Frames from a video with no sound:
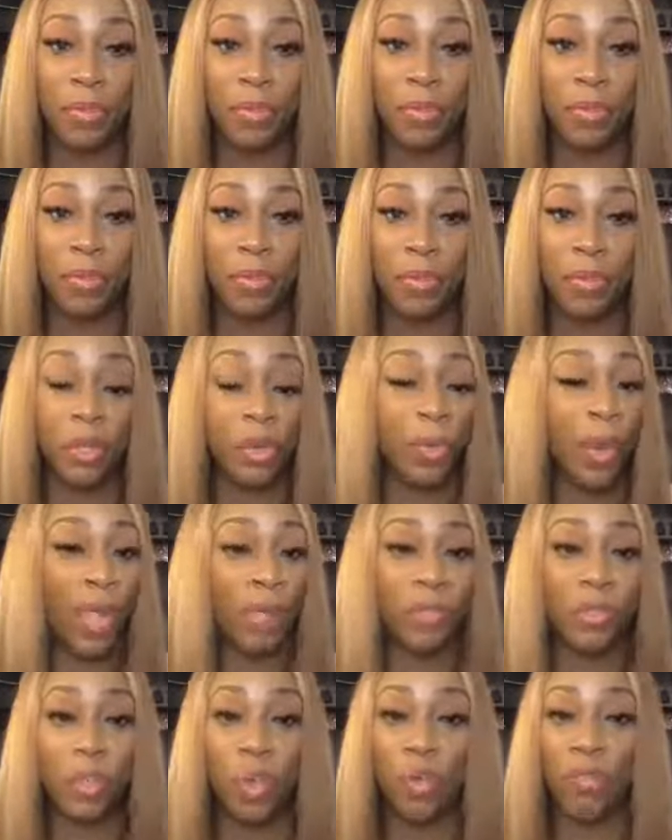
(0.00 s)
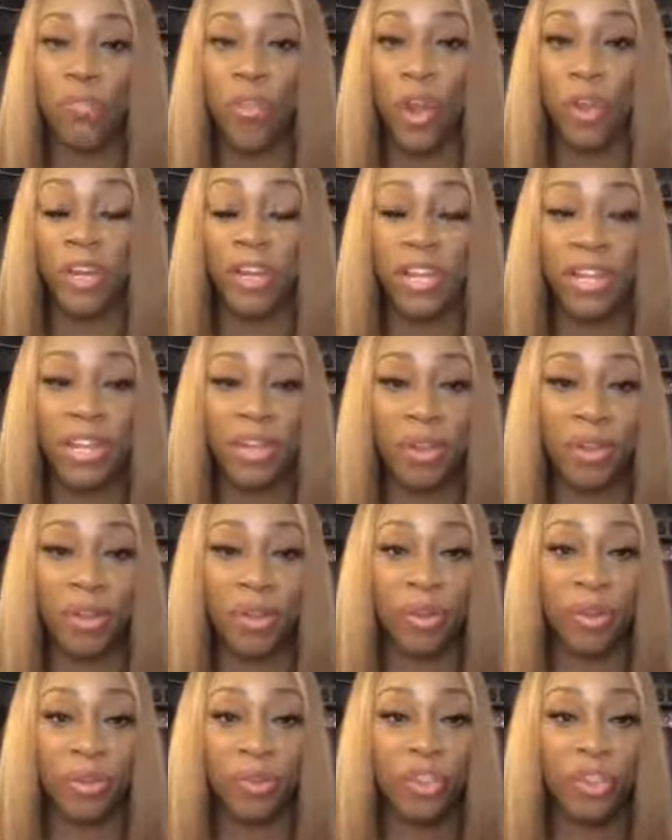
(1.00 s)
You don't have to go far to
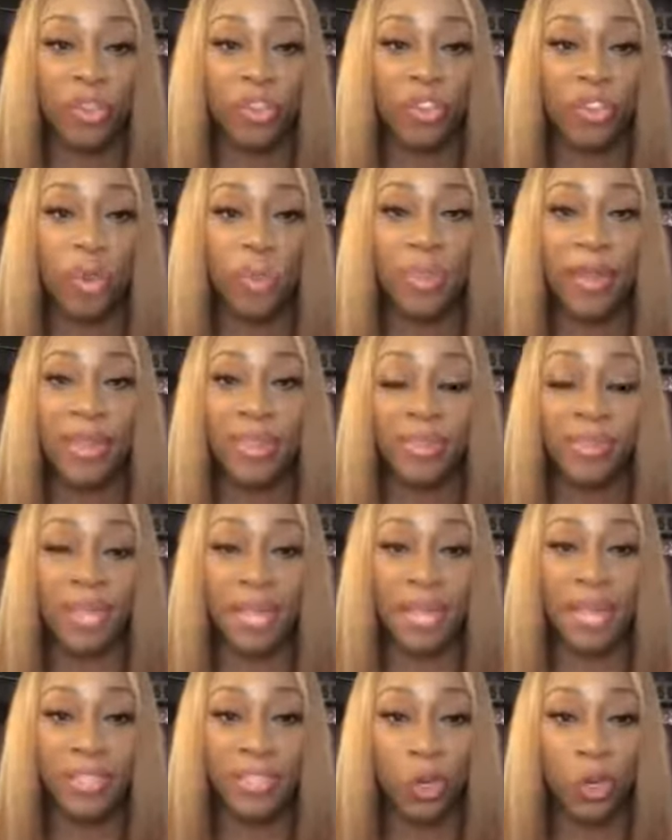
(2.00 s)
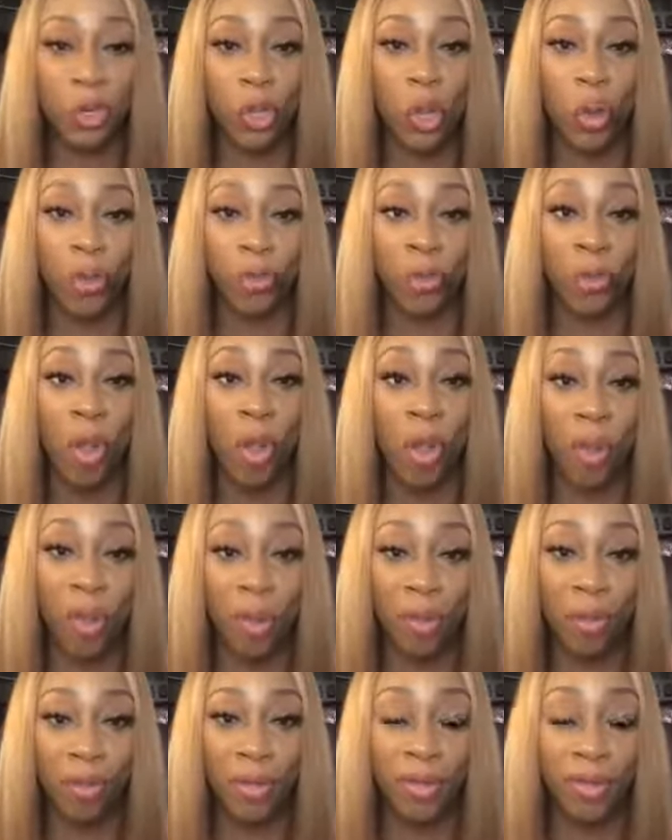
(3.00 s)
hear. There's so many things that are going
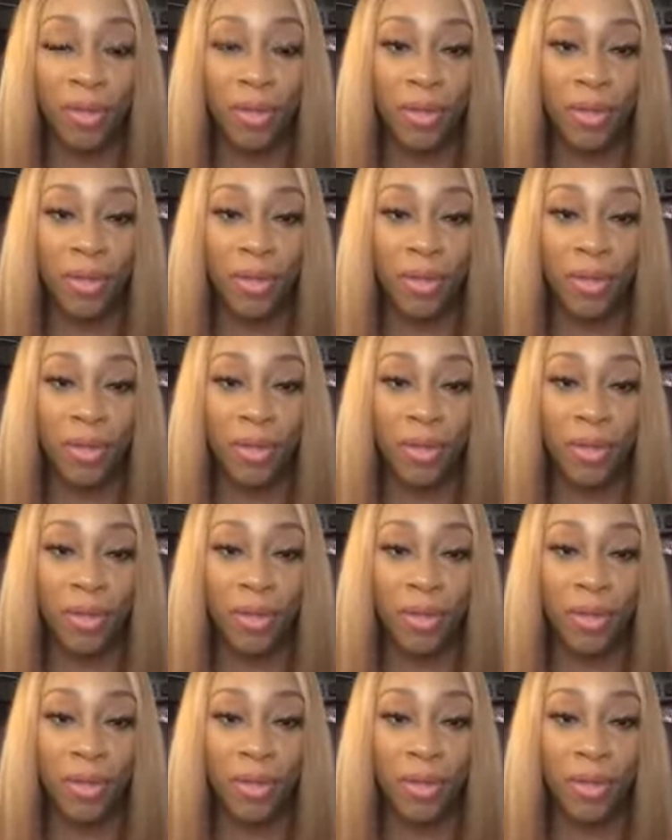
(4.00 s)
wrong,